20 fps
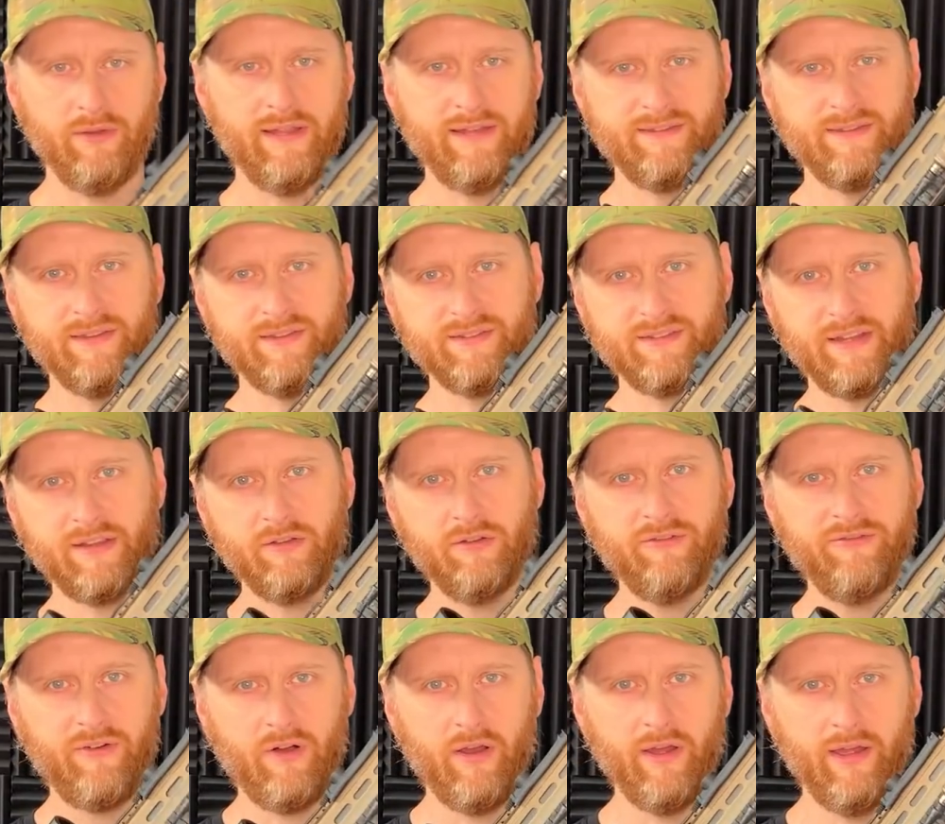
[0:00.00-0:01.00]
It's the single
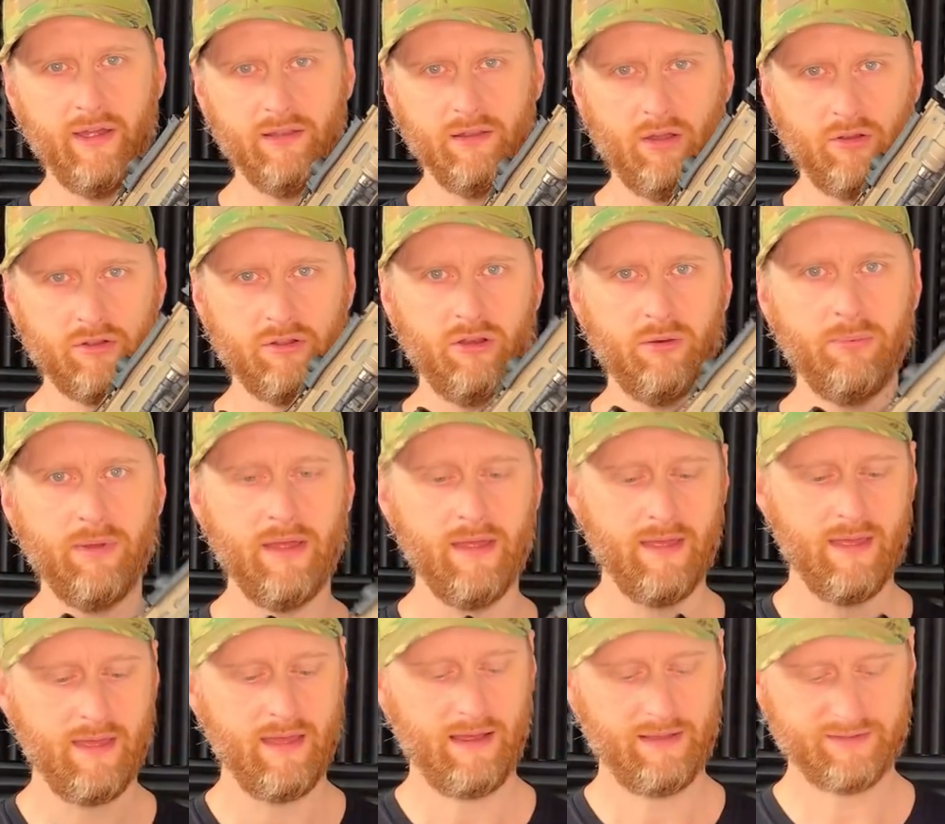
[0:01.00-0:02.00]
fire lockup.
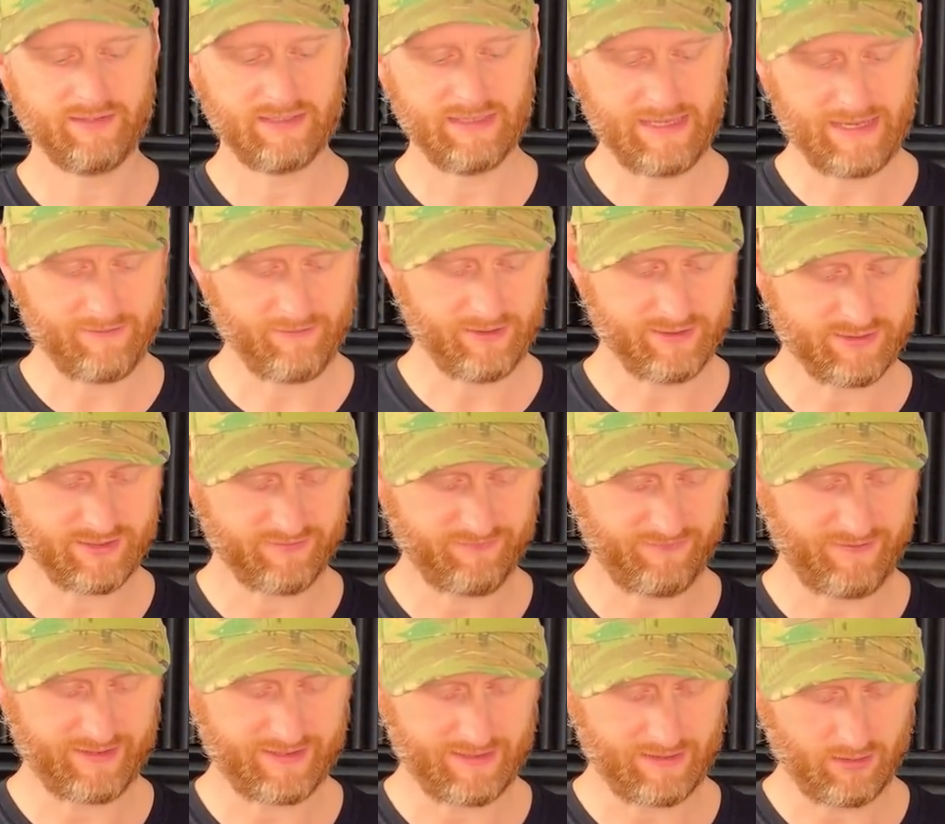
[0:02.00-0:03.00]
And to clear it, just
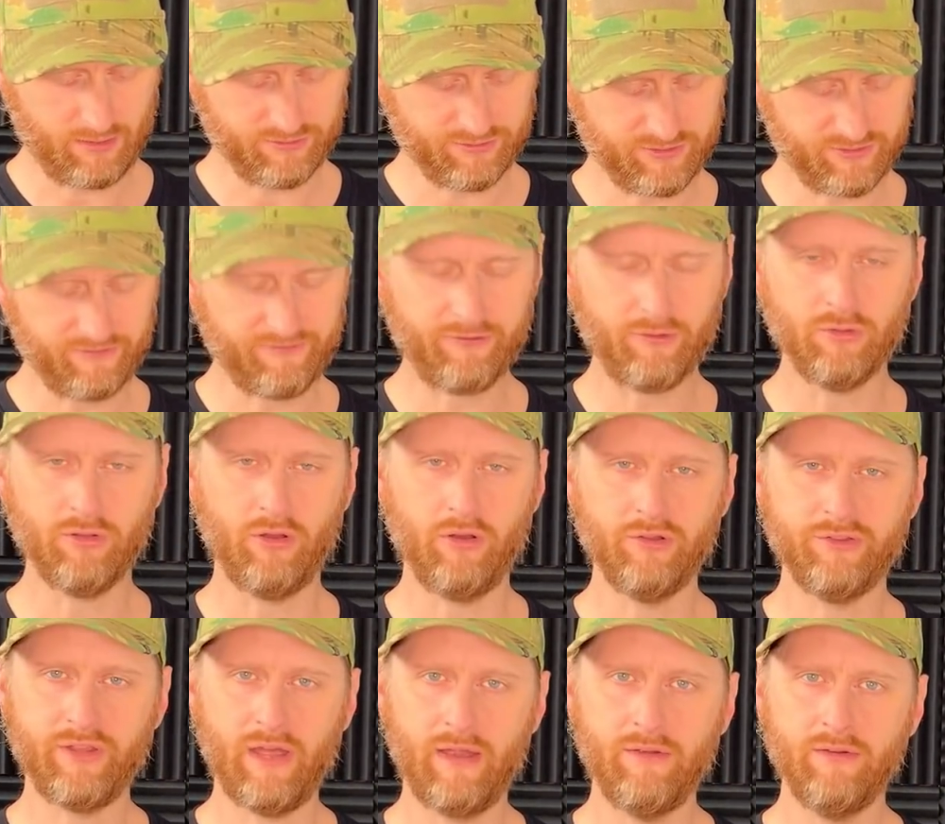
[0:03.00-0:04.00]
flick it onto full
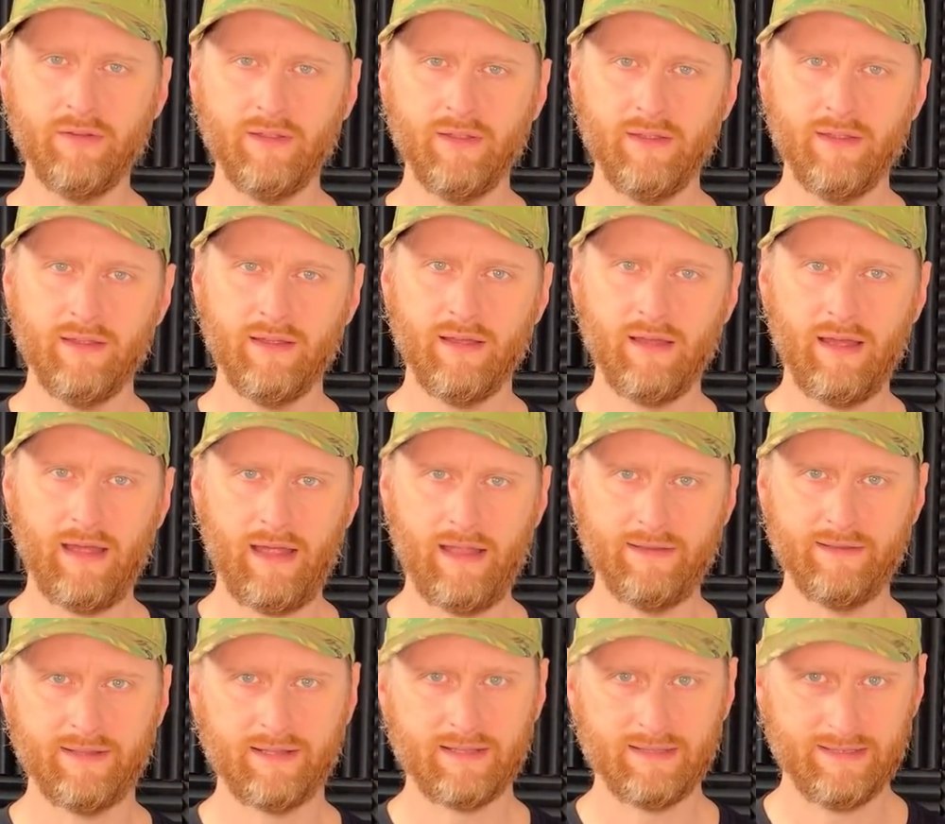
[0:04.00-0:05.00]
auto,
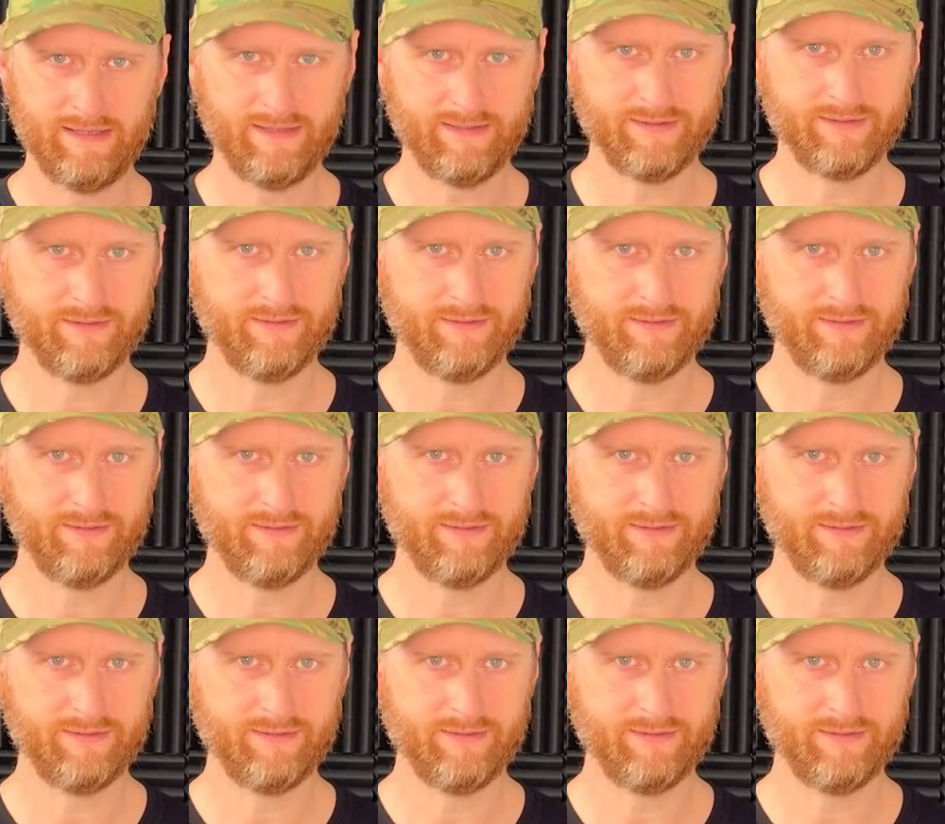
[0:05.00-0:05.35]
and it clears